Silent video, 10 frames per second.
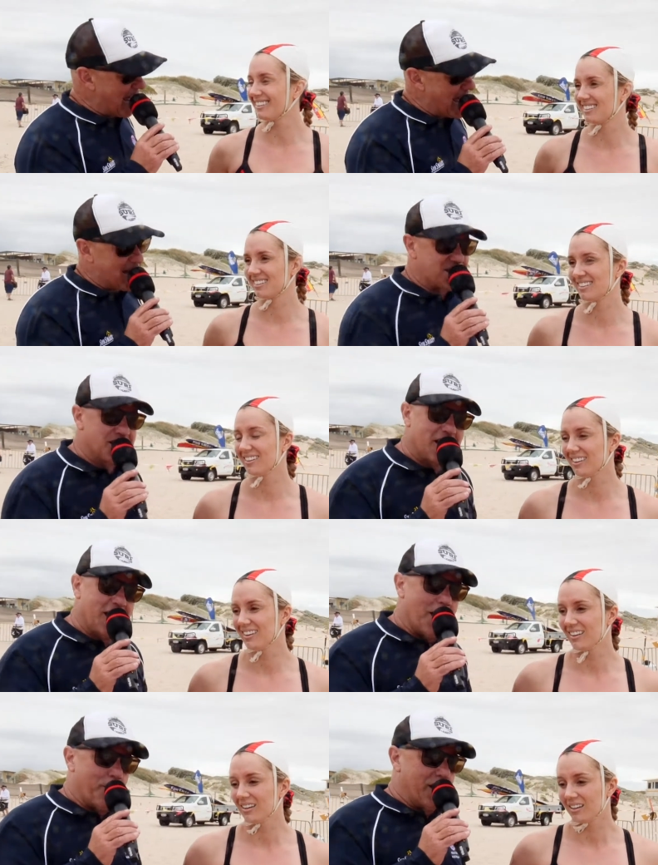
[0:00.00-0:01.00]
Speaker 1: out
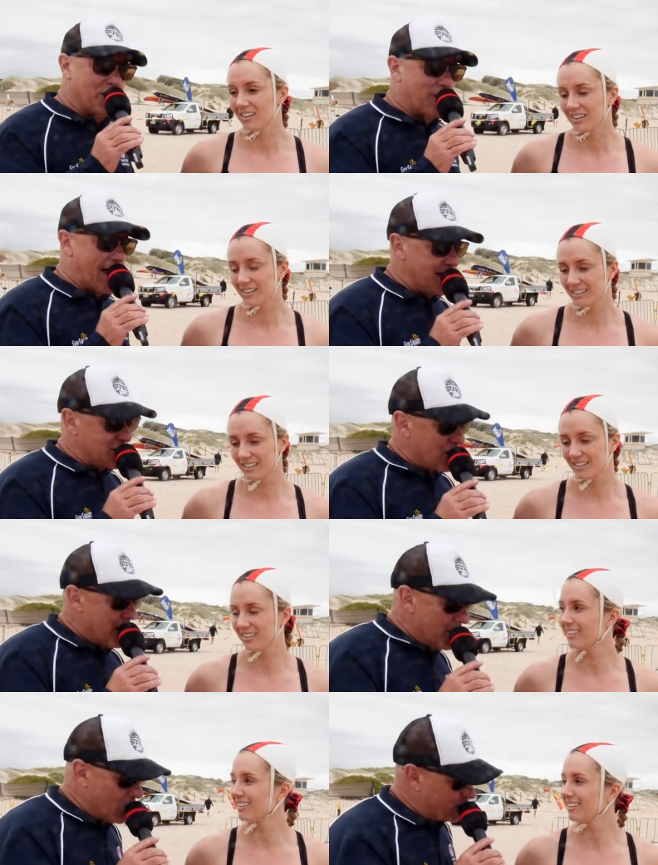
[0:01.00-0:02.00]
the beach flags.
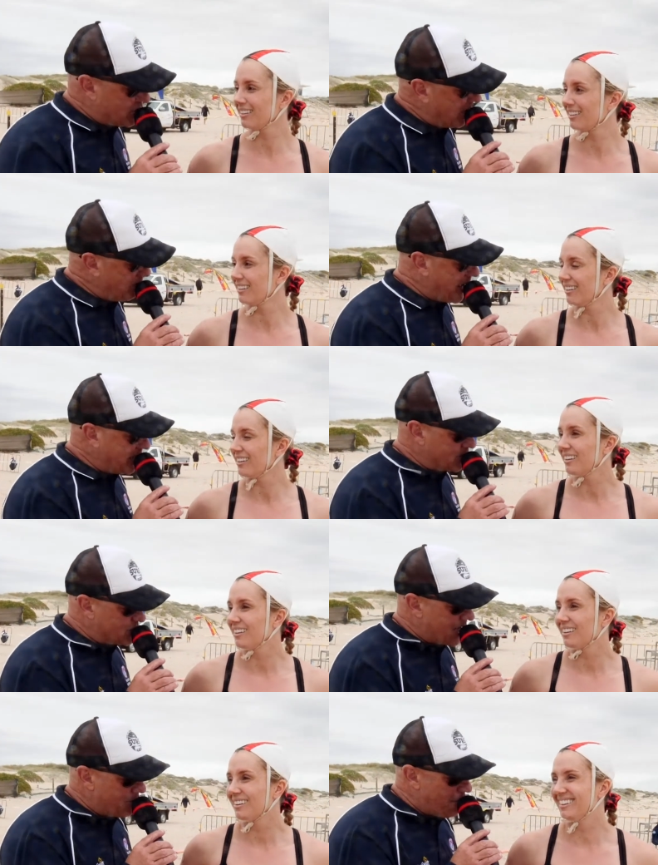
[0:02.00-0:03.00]
Your teammate, your
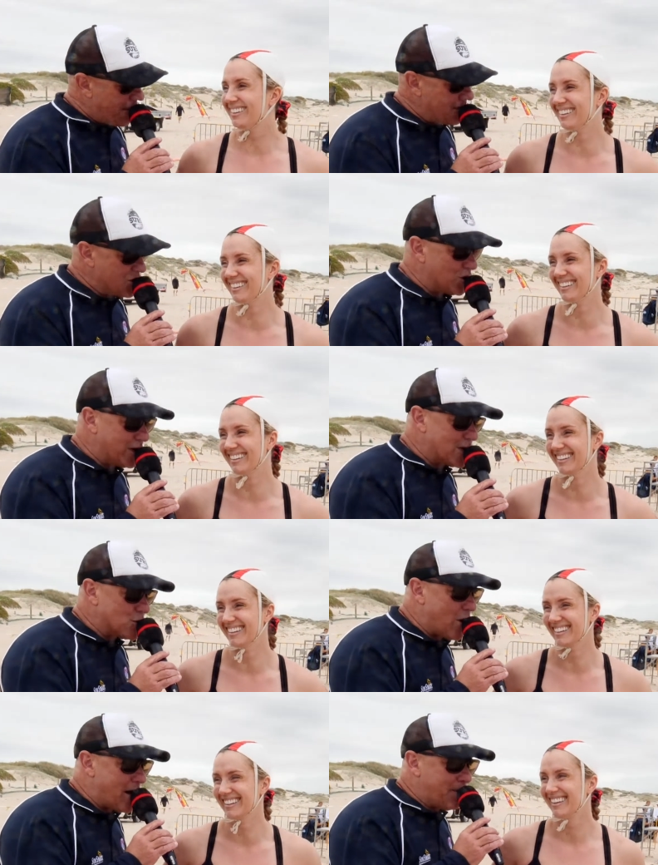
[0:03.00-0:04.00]
stablemate, and Julia
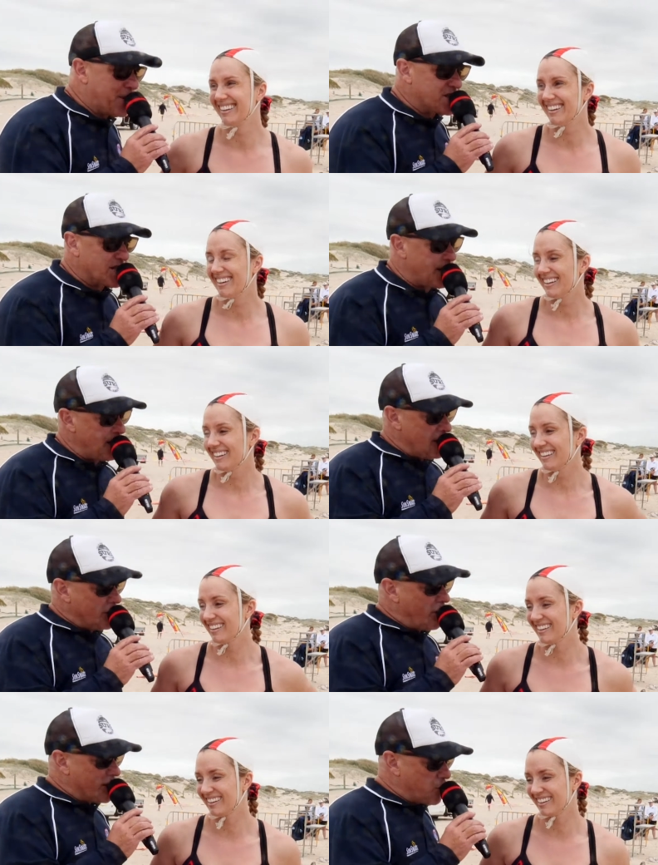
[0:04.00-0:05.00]
Dwyer. But uh,
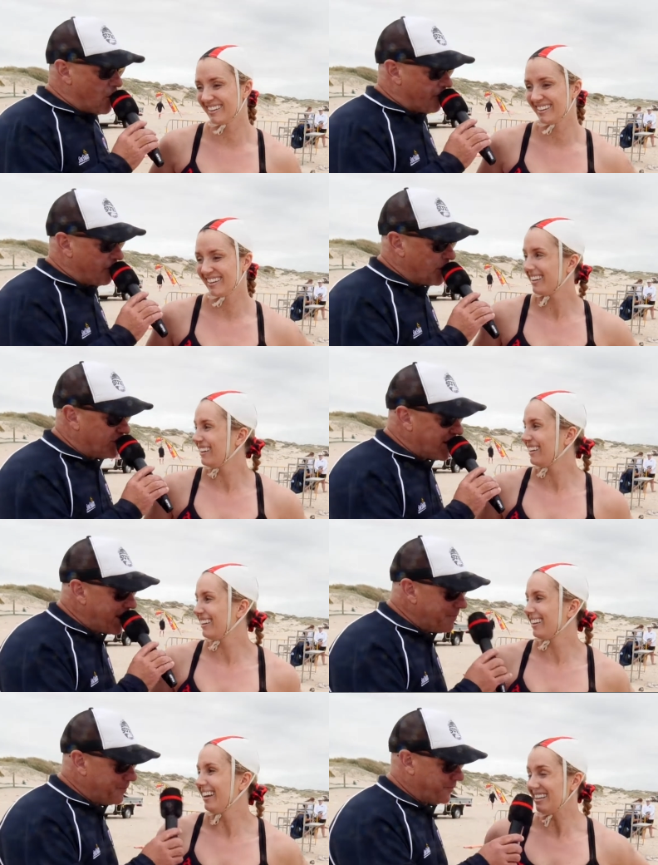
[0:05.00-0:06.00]
nice work from you
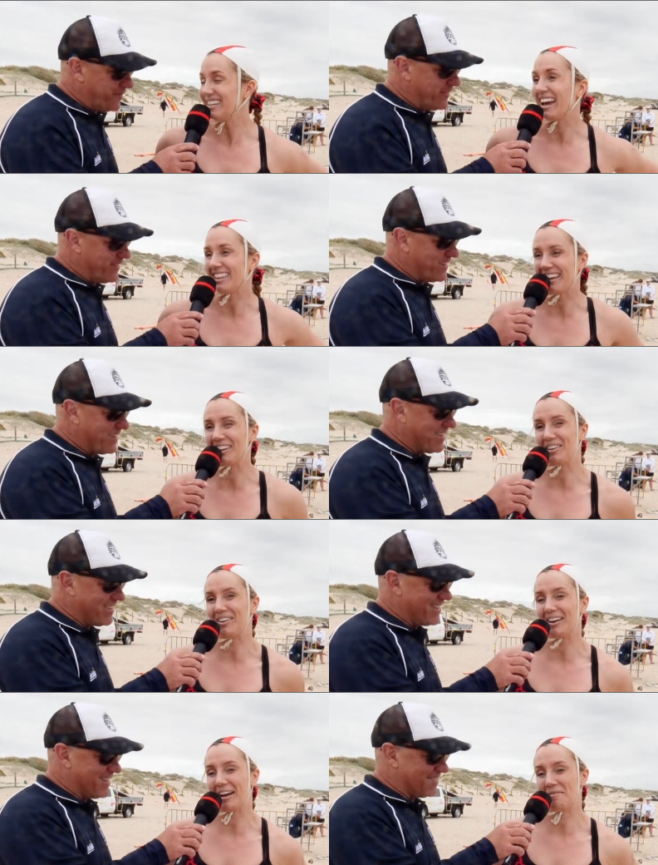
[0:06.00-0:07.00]
today.
Speaker 2: Yeah, thank you.
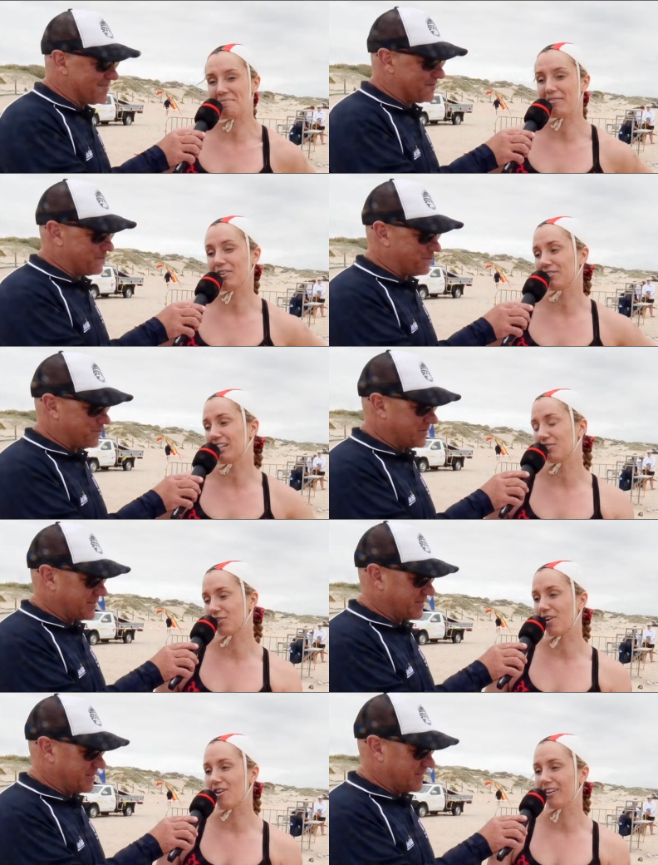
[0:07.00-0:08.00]
Um, I feel really
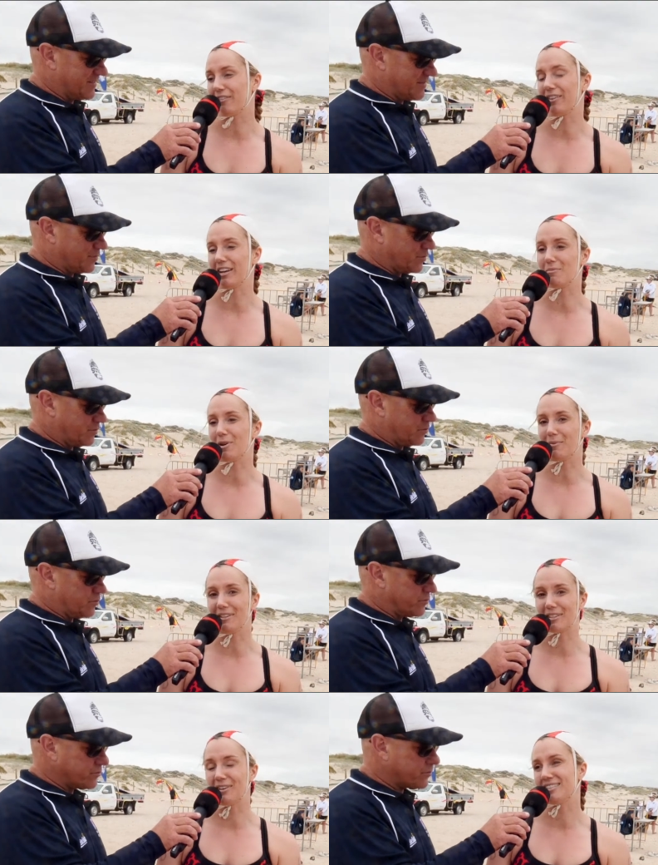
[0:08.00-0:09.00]
strong and fit at the moment,
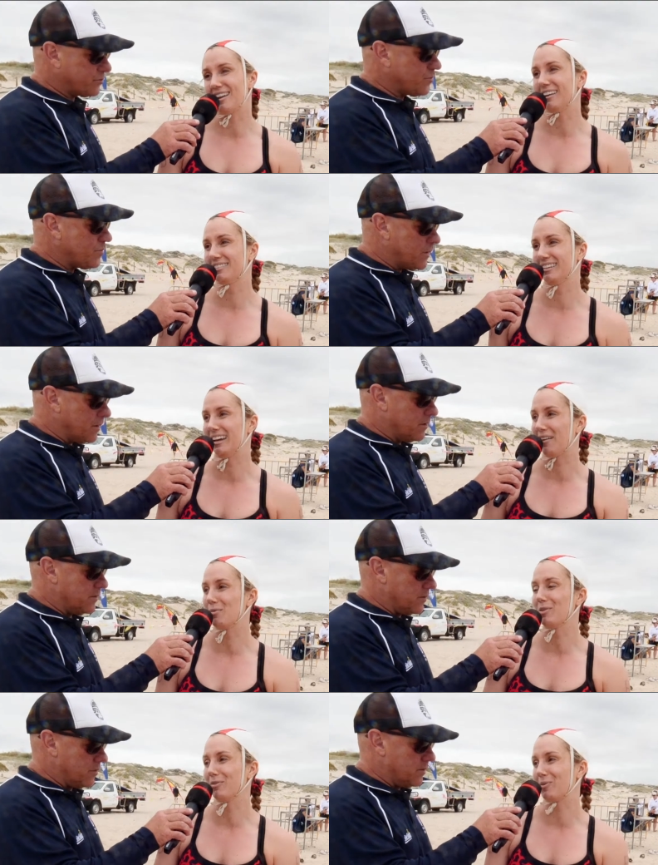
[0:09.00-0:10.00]
so it's nice to have a
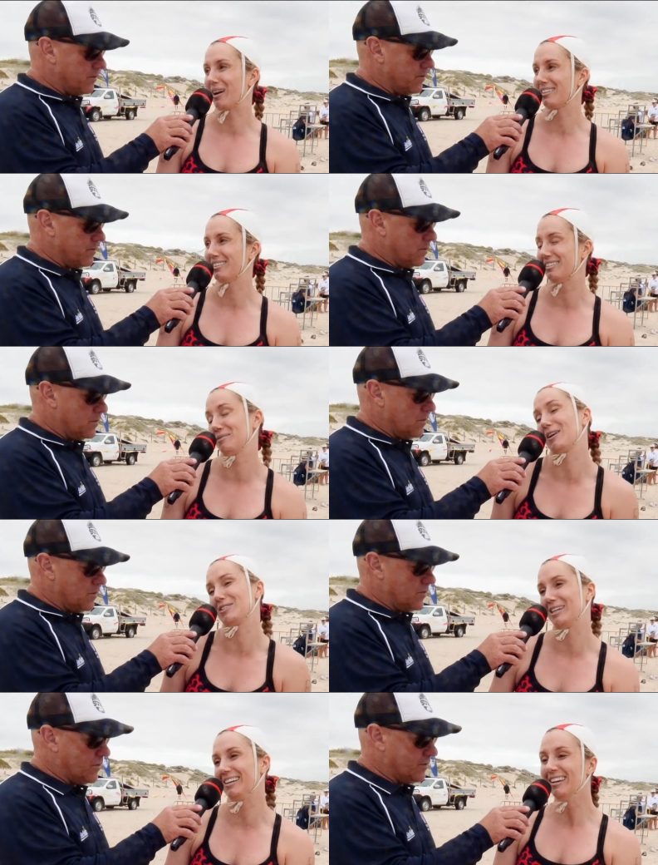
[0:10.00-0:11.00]
bit of a practice,
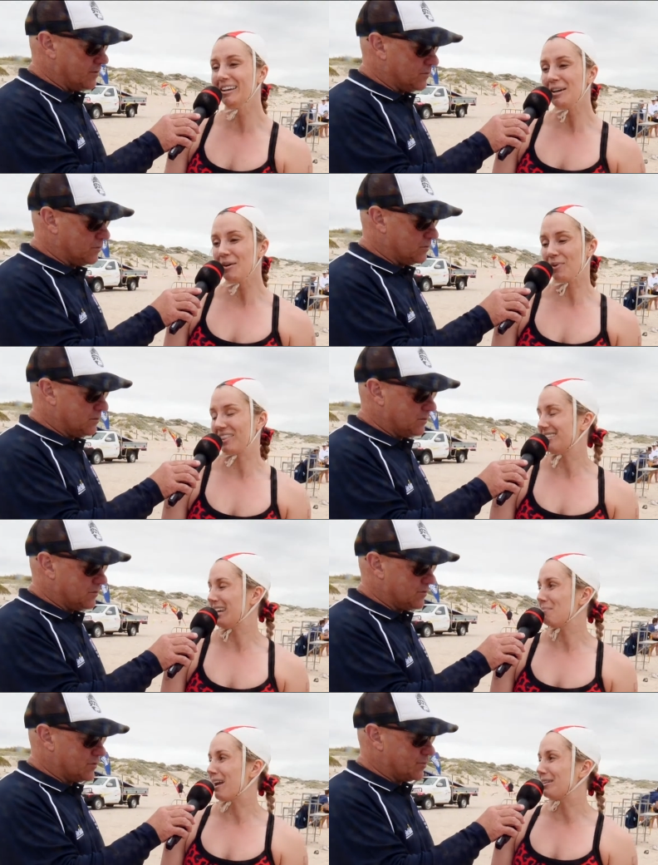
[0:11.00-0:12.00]
especially with a teammate